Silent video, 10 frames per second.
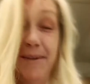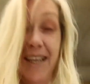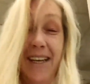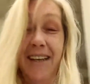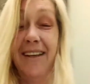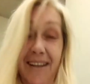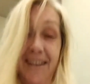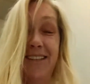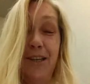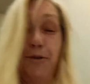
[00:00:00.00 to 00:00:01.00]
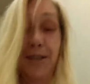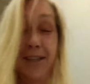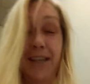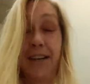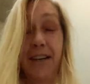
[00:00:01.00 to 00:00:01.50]
me.
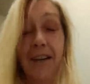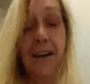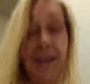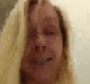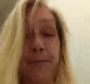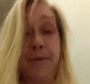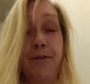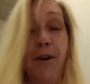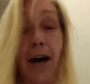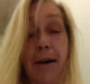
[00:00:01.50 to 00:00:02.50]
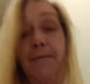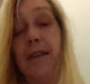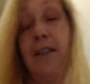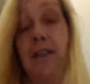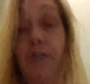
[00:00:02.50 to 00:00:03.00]
See who's subscribed.